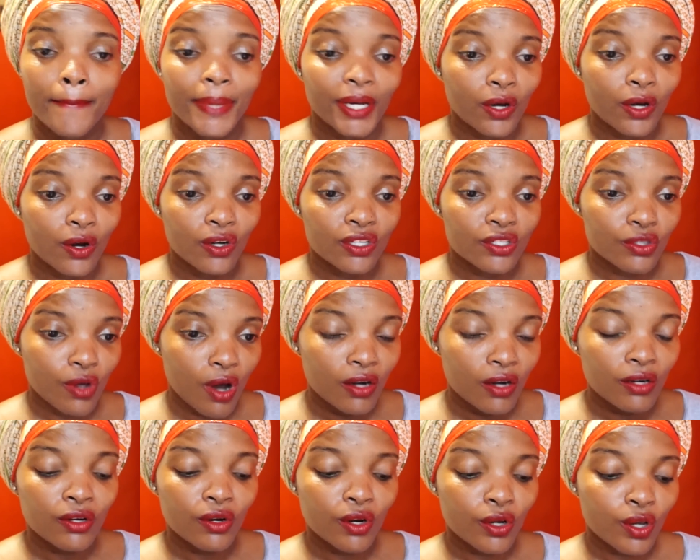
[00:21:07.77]
because
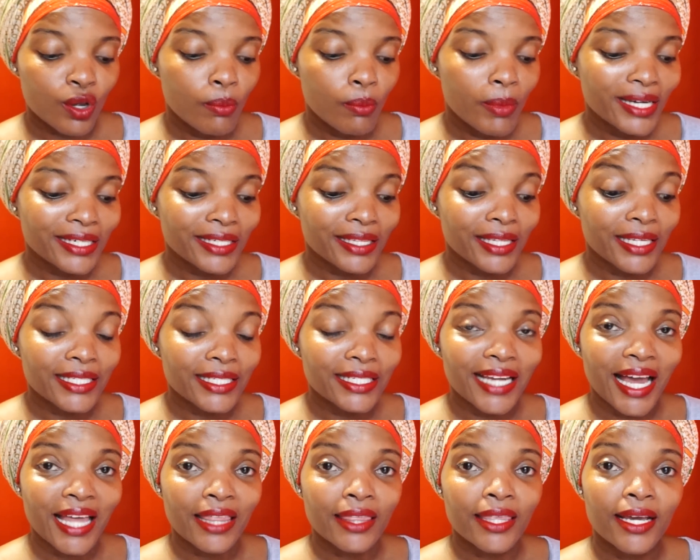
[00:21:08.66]
on document,
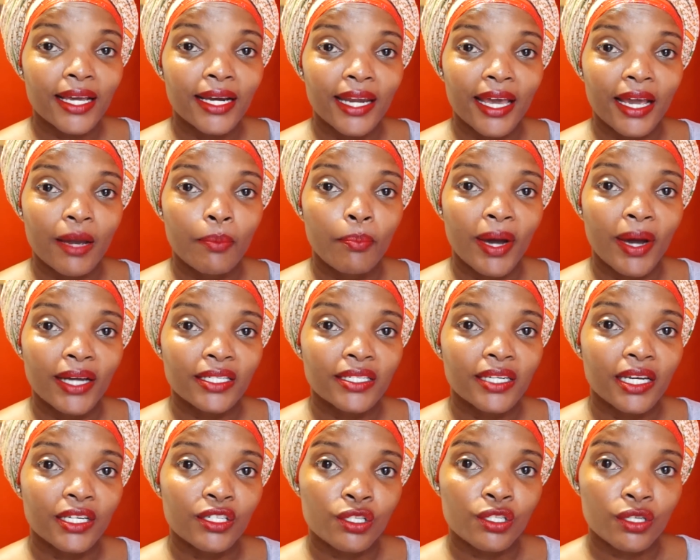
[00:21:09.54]
there's nothing like
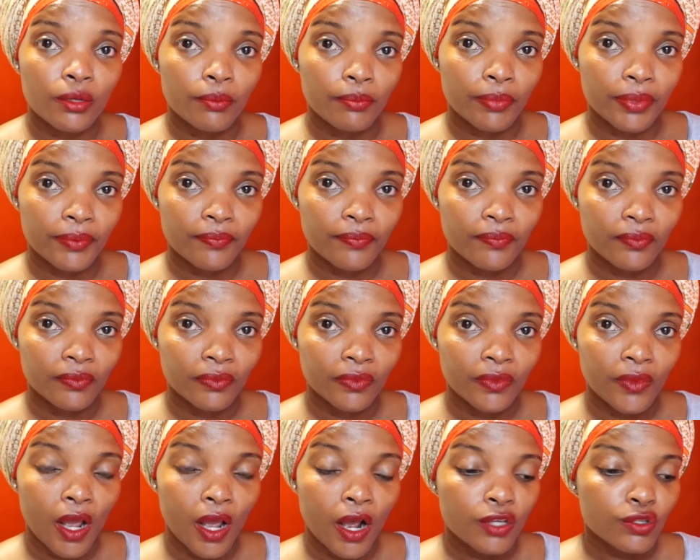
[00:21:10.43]
partnership.
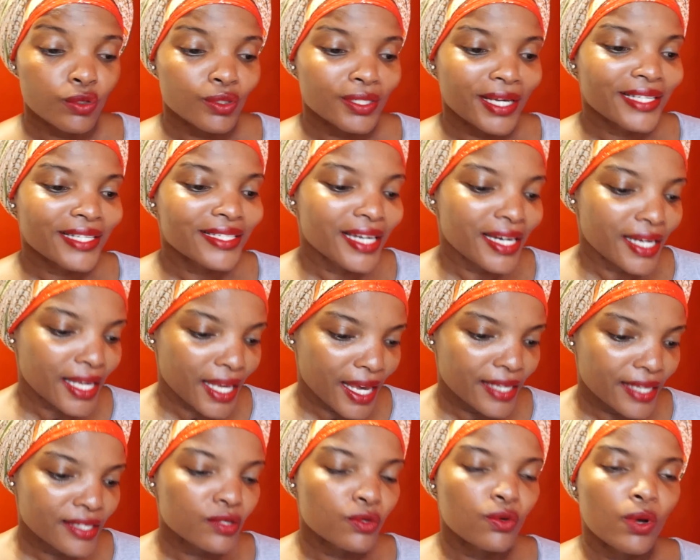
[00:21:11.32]
So just in
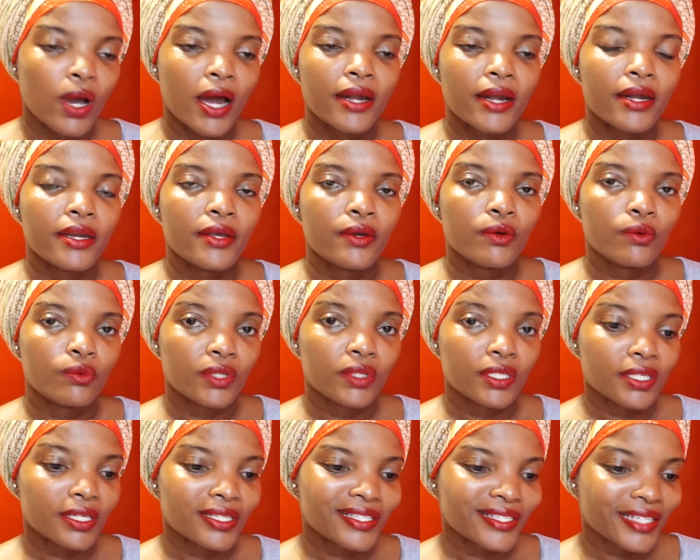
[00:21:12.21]
case you are new,
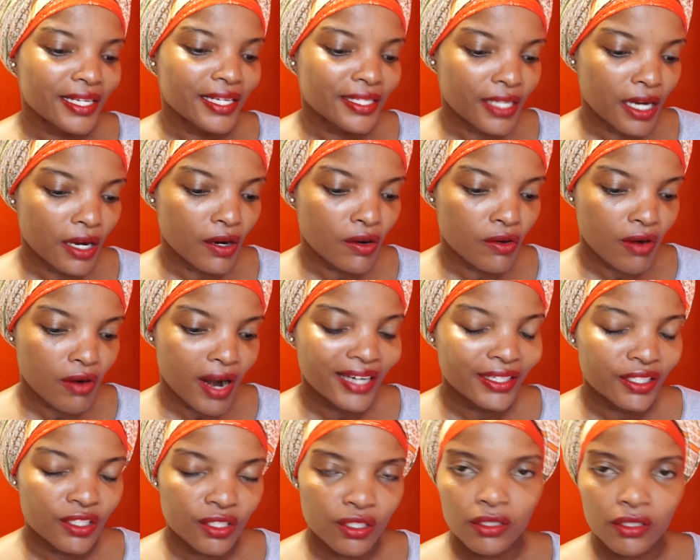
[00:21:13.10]
this is just a
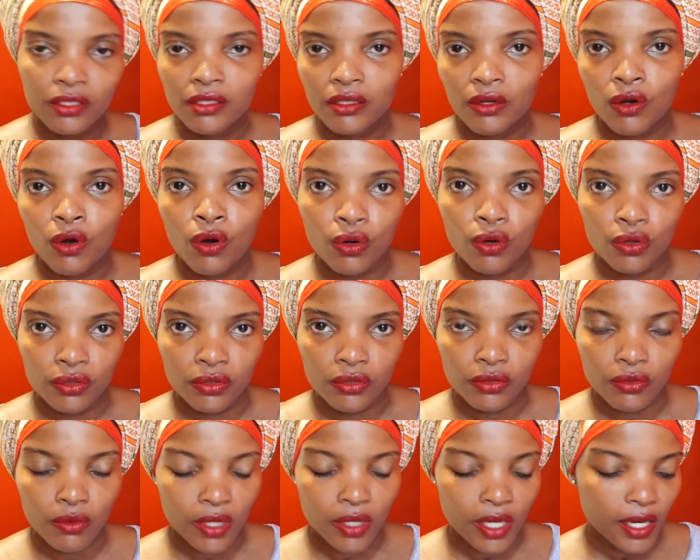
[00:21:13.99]
crash
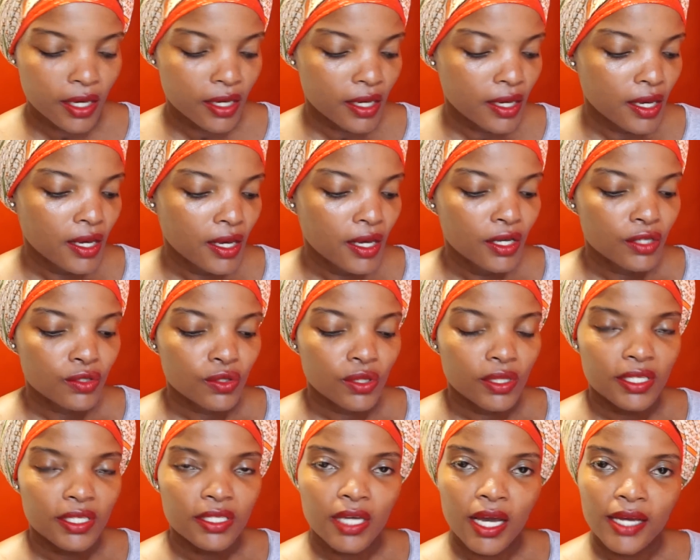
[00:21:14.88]
course okay so
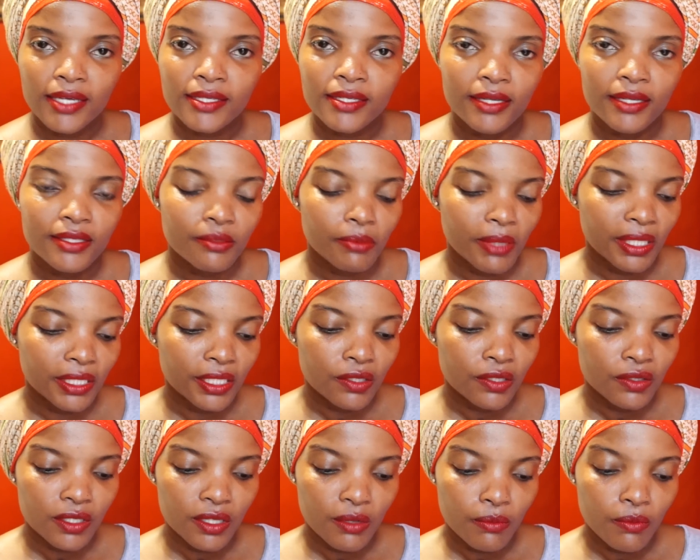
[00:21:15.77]
this guy sends money
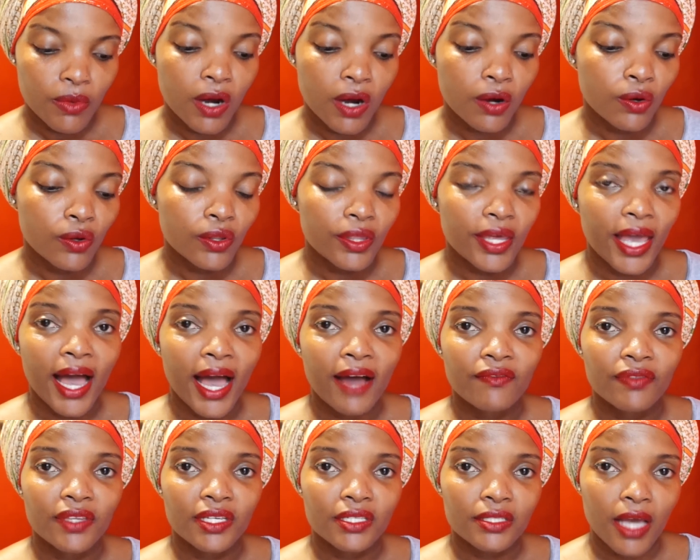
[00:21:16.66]
to Dee Mwango they
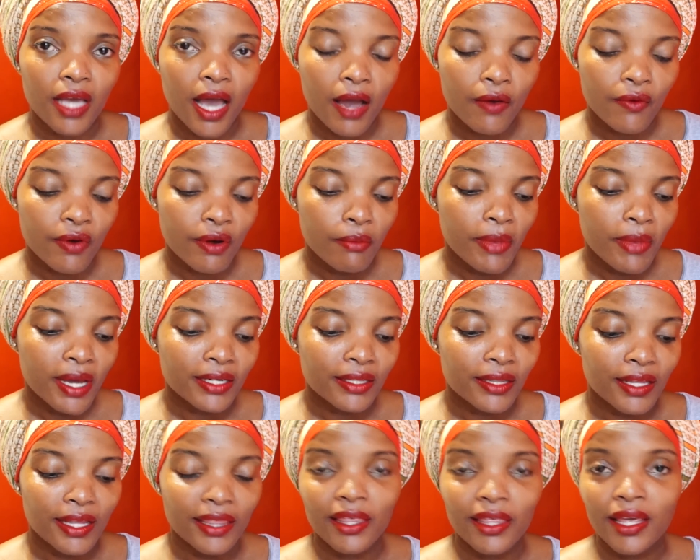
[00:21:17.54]
have this
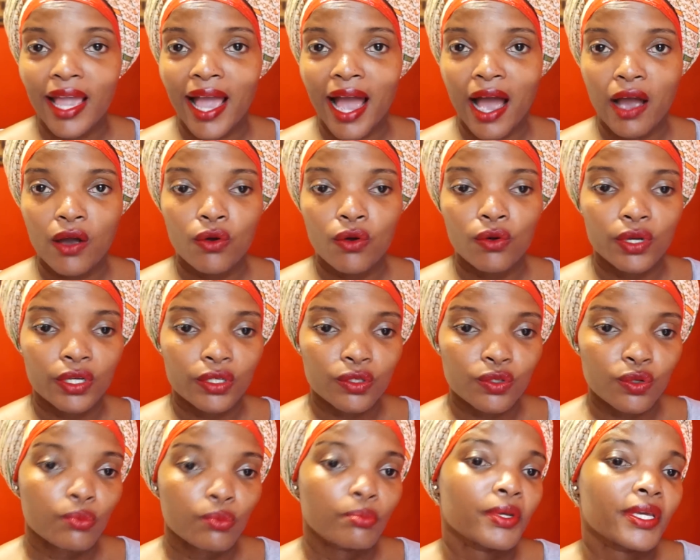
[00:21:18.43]
agreement that they are going
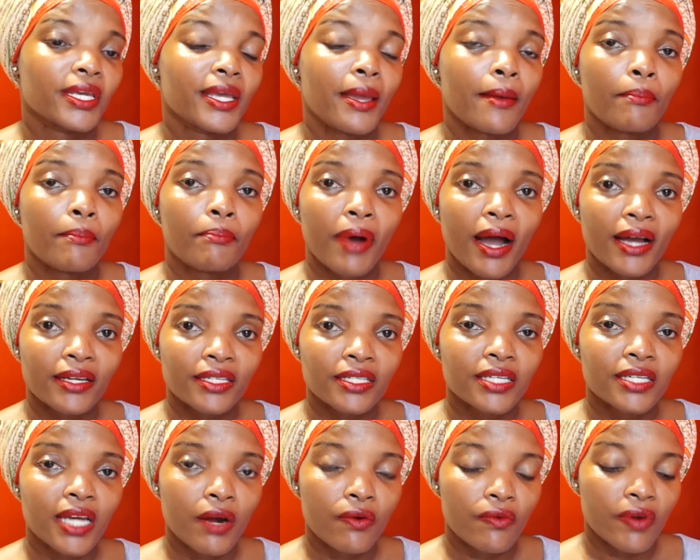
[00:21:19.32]
to be
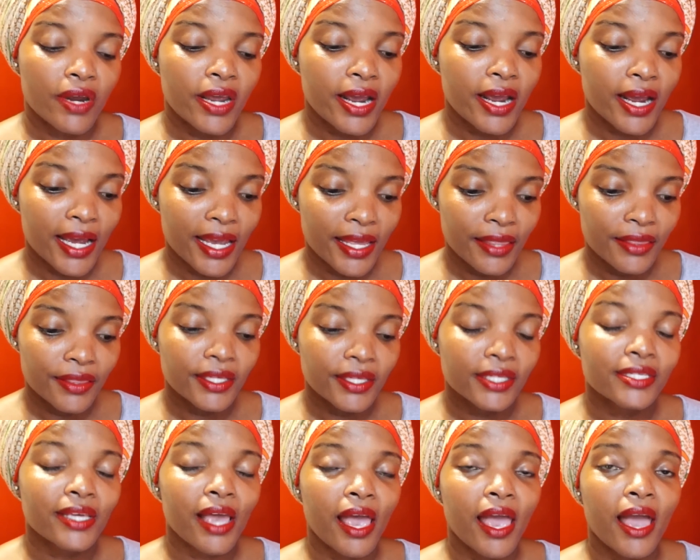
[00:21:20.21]
partnering in
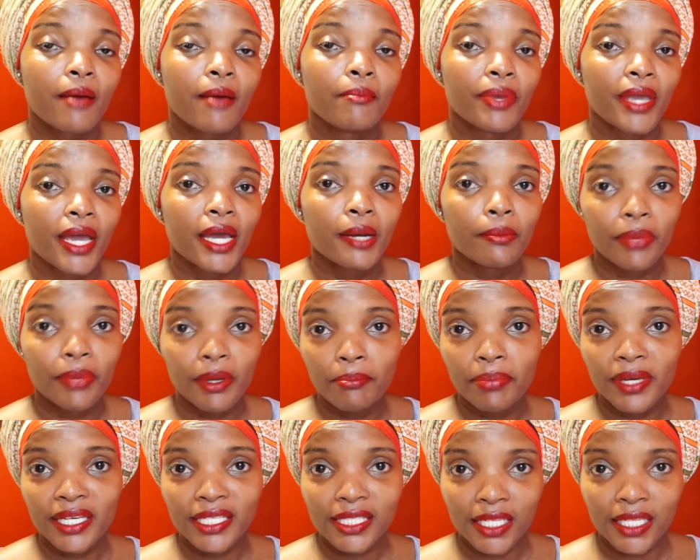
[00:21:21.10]
this airbnb
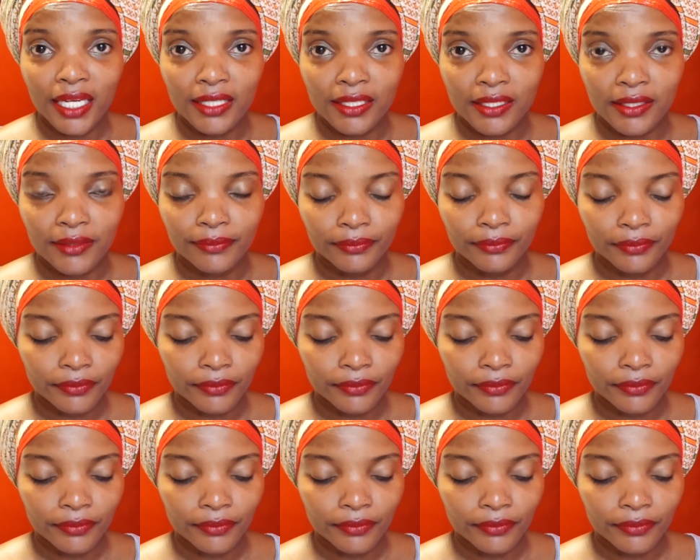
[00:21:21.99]
business